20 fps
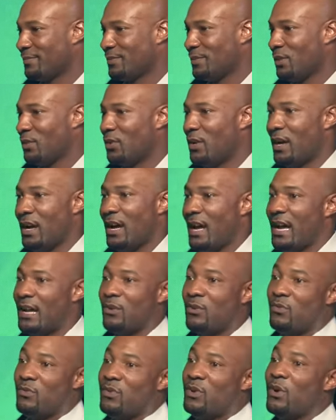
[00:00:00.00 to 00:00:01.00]
Uh, I
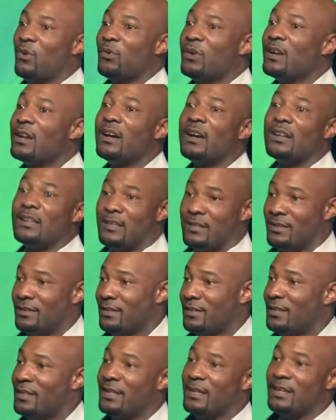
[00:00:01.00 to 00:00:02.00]
don't know nothing
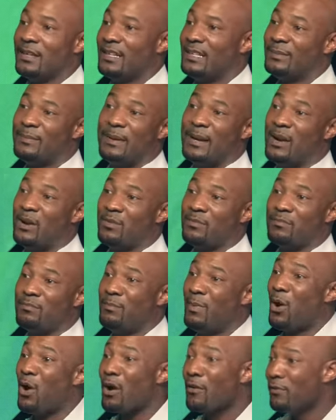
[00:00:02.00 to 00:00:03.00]
about
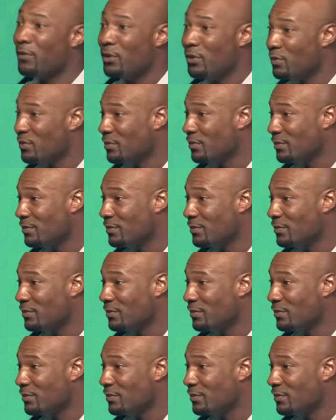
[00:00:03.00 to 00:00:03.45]
Marvel.